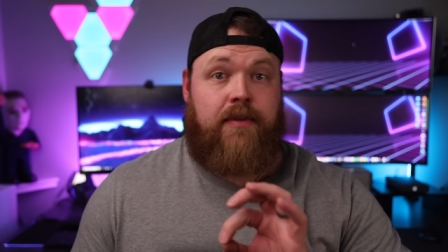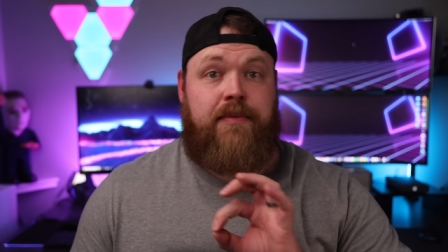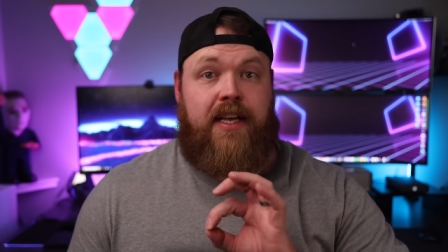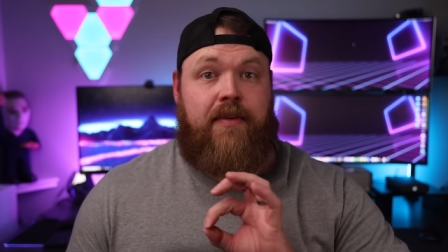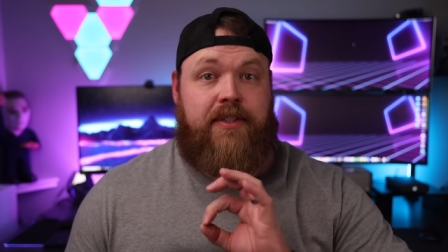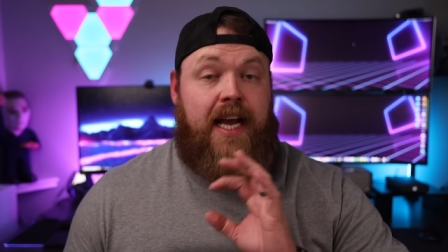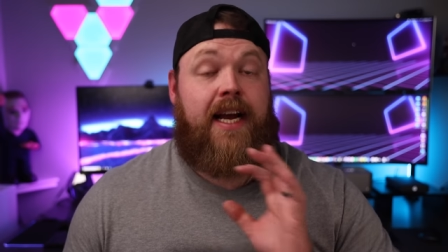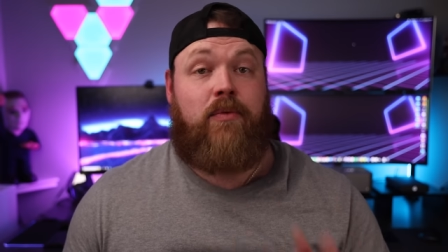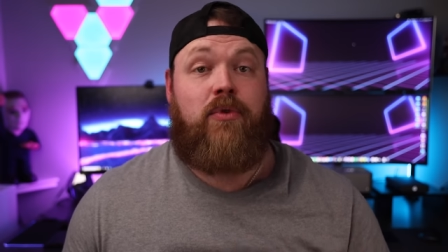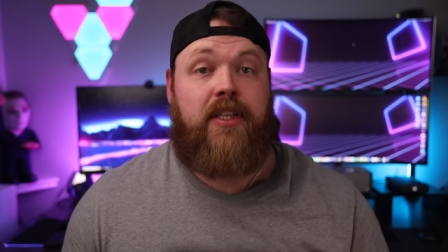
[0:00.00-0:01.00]
something I
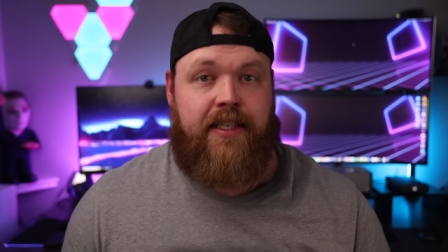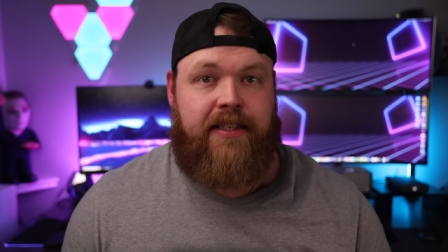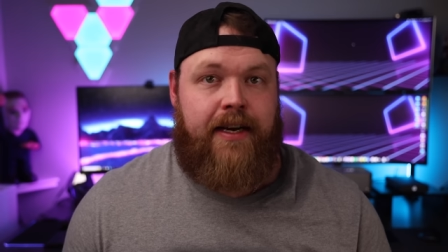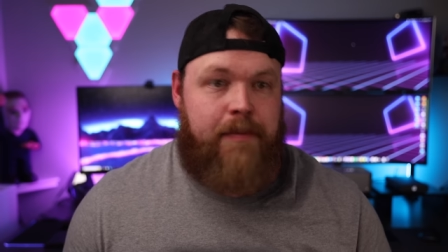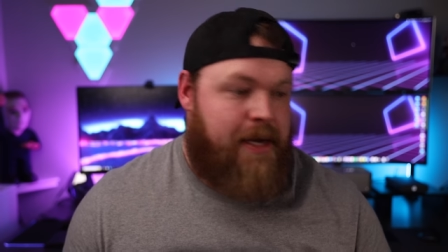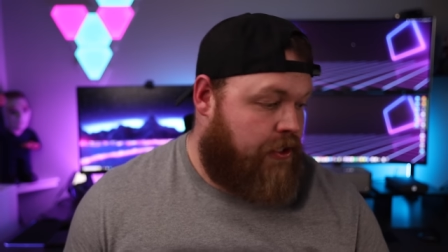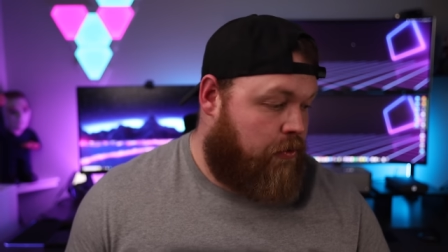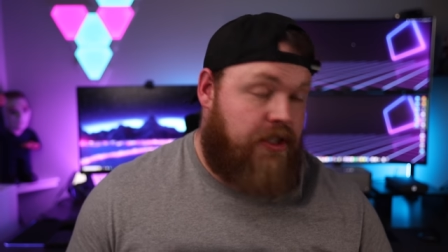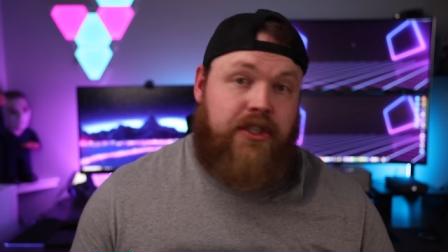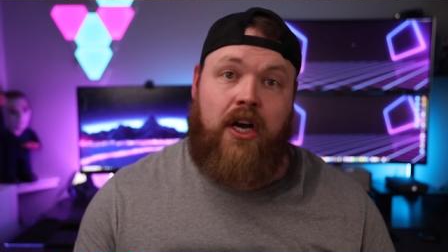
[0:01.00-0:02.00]
got really excited about. There
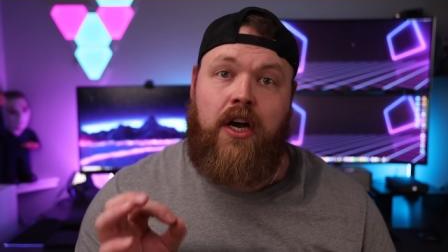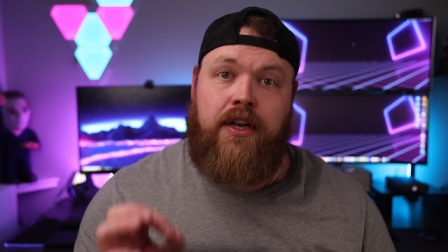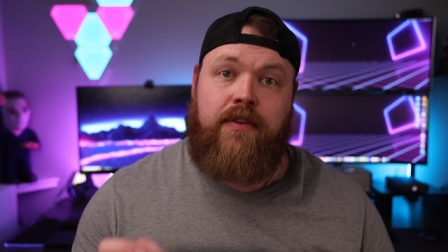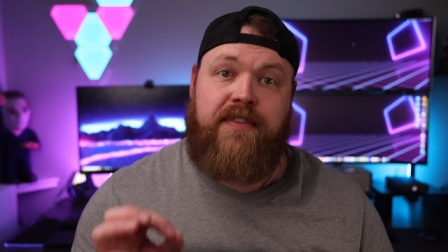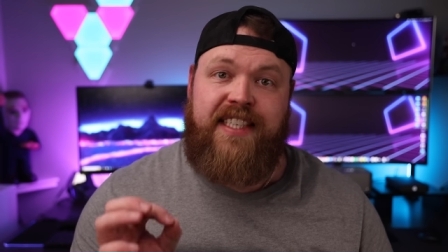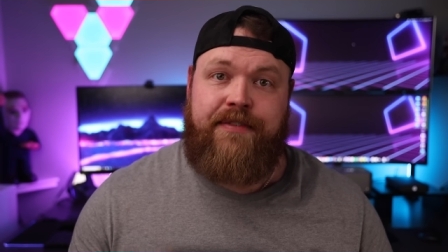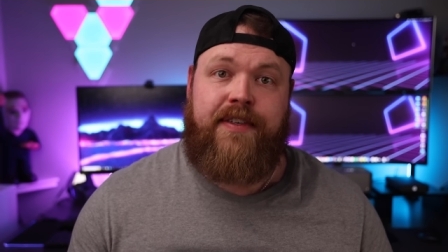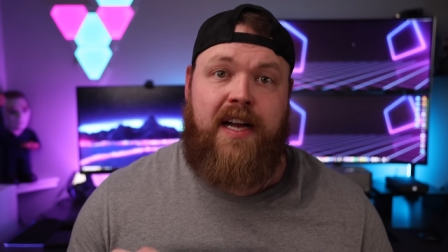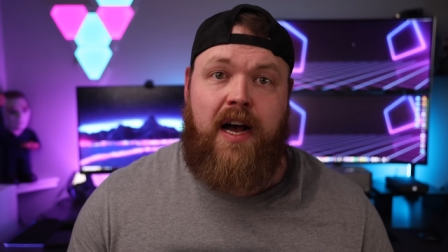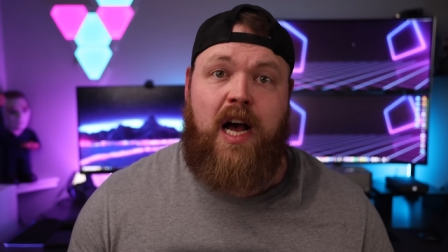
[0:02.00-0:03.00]
were a ton of
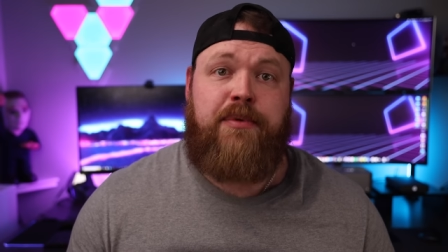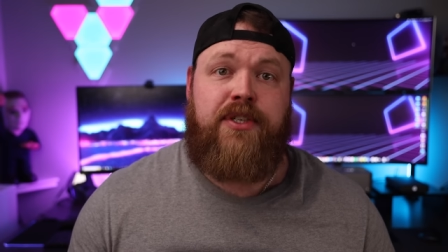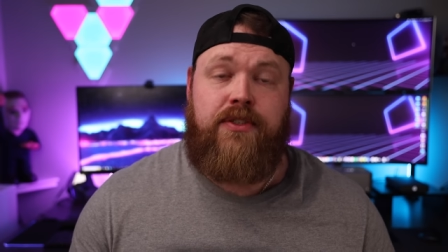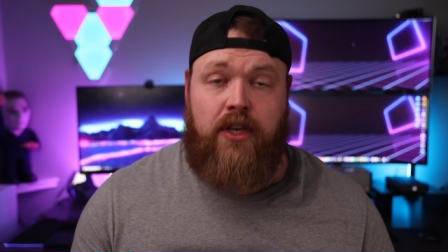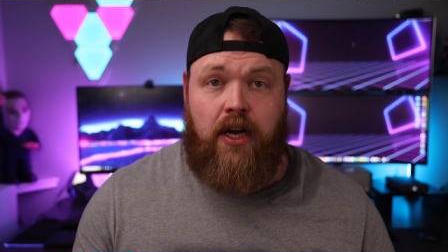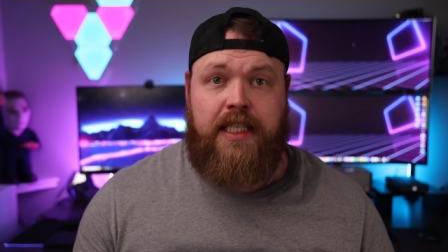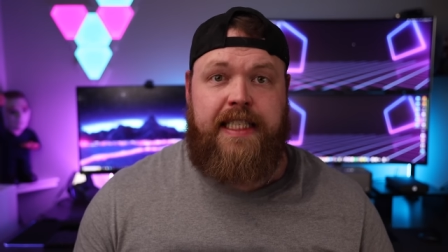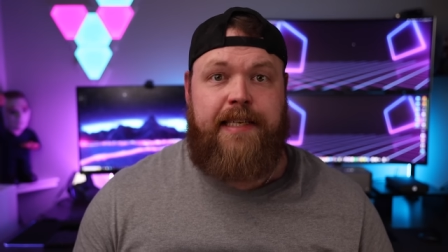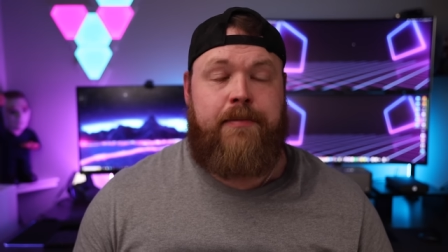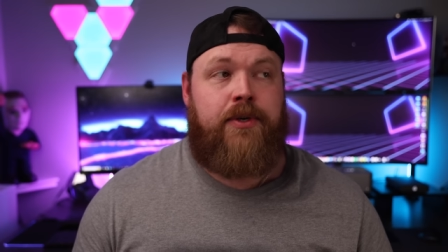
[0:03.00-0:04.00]
different options on
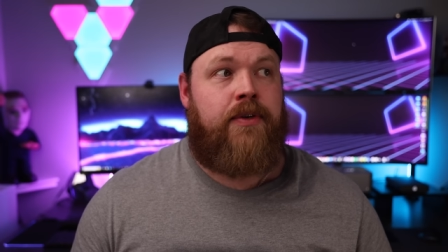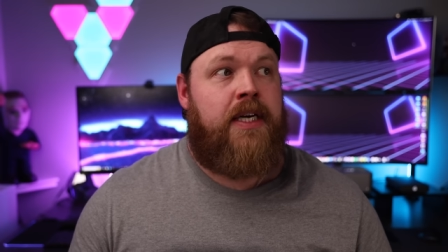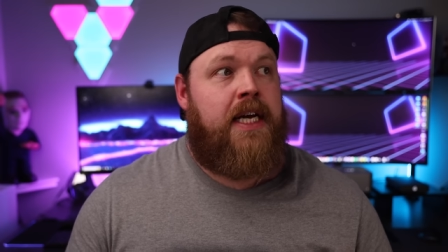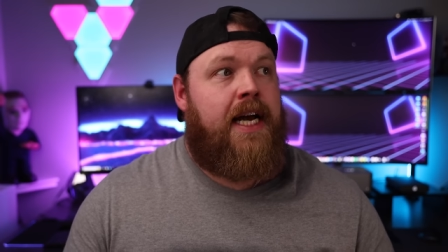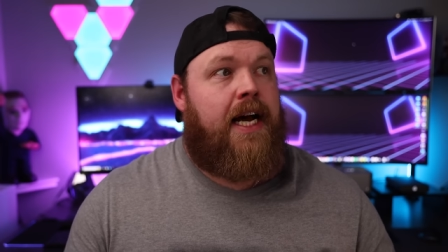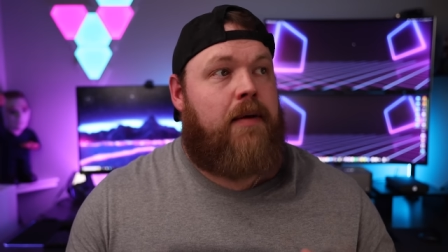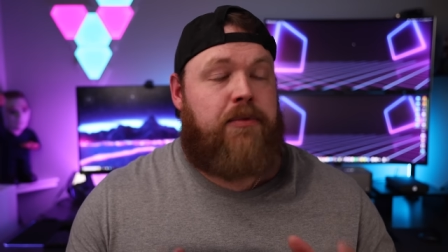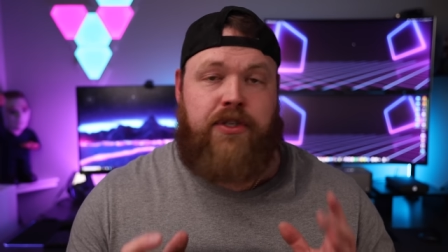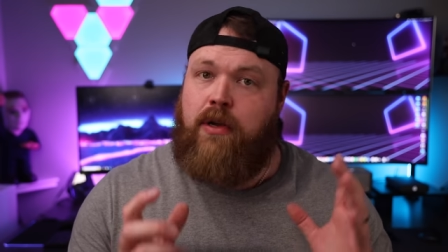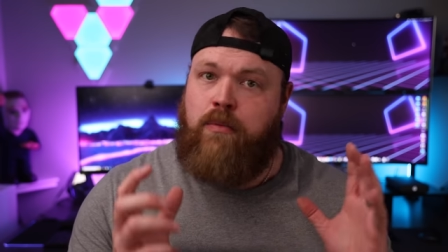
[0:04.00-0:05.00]
Temu.
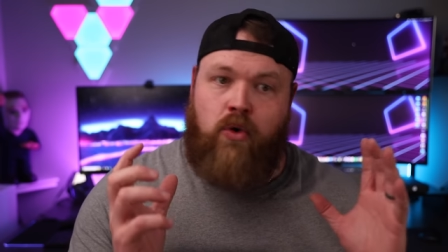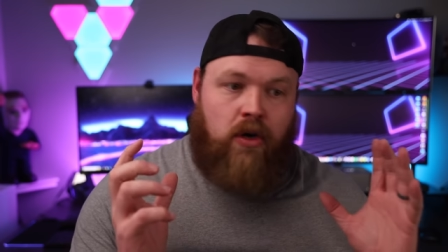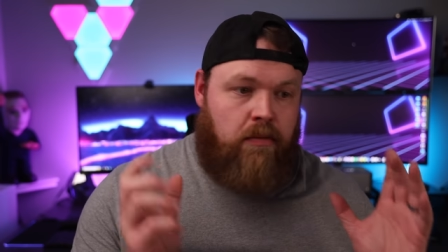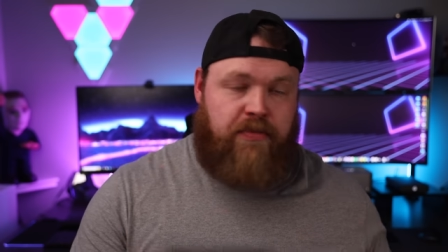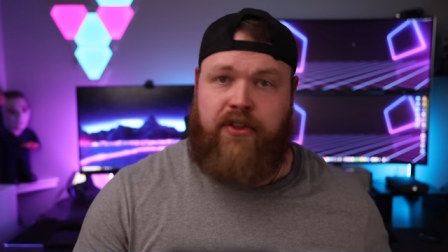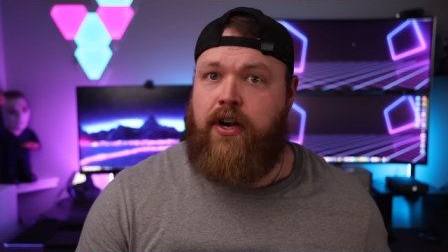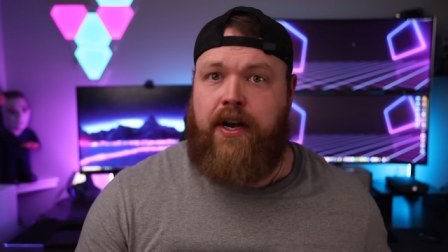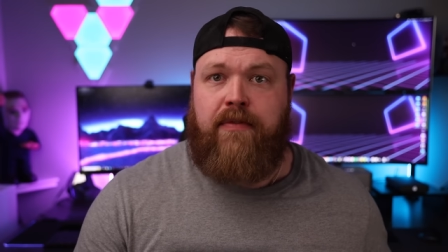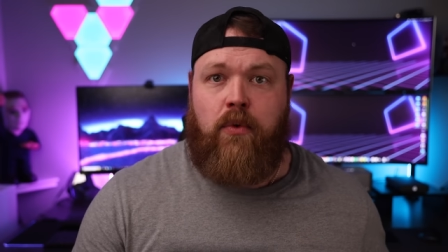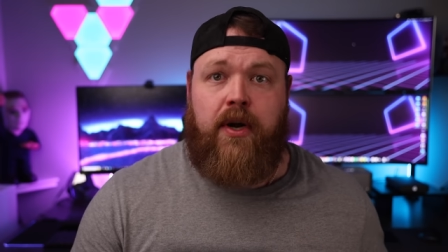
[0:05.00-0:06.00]
Some were $30
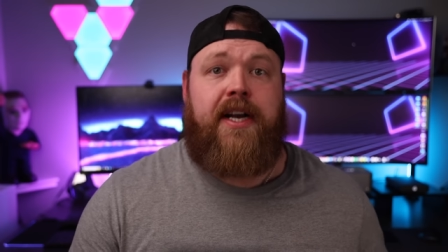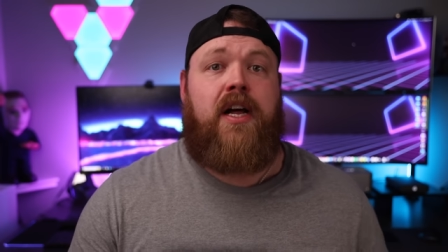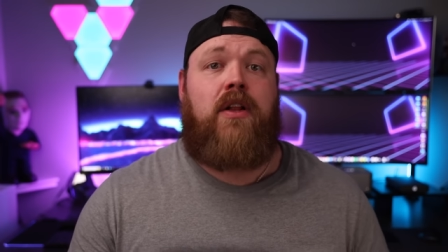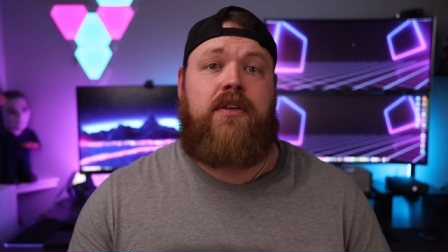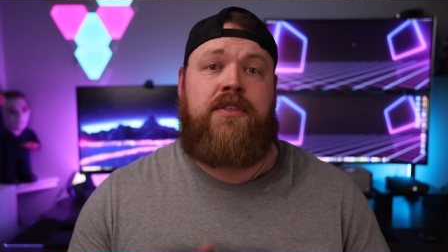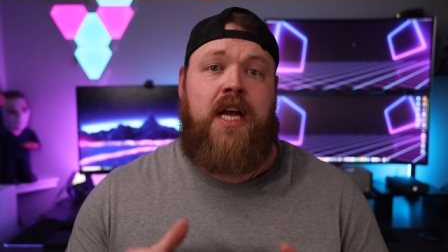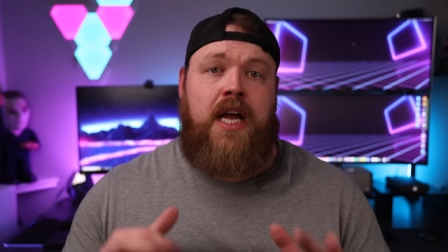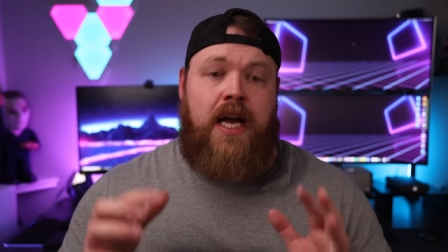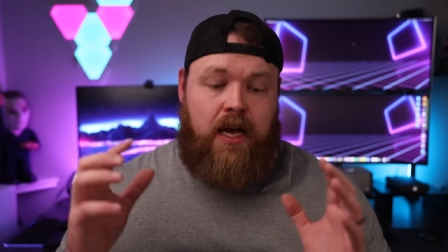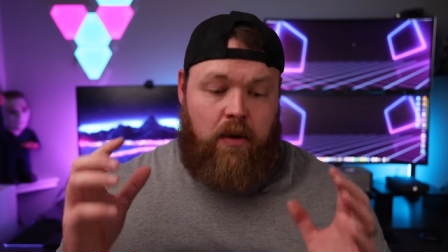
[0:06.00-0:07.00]
to $40.
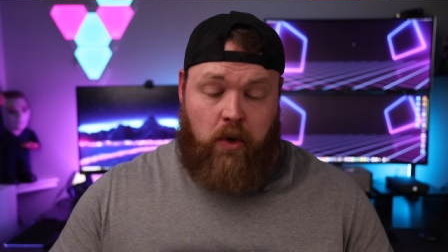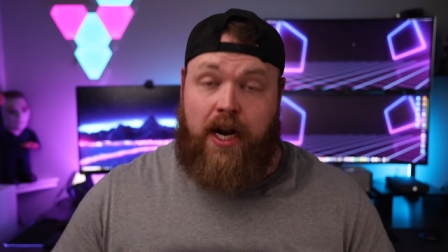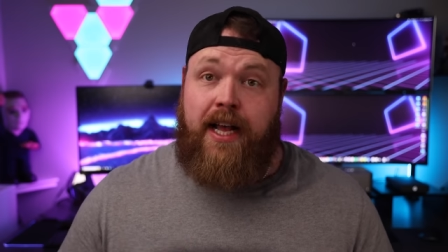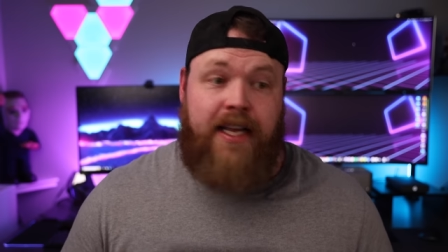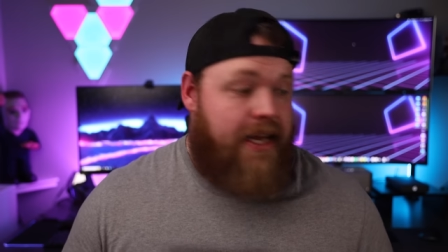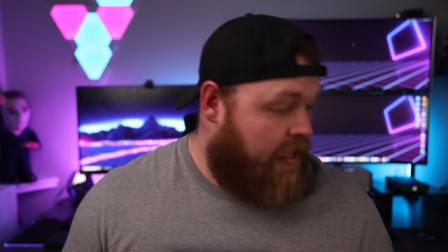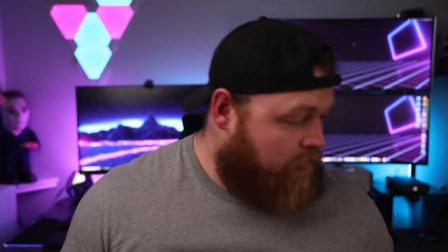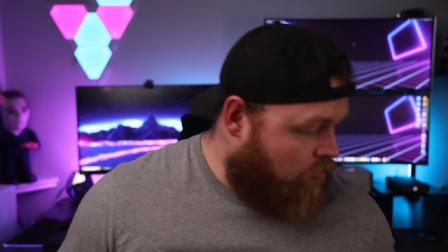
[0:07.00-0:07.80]
What I got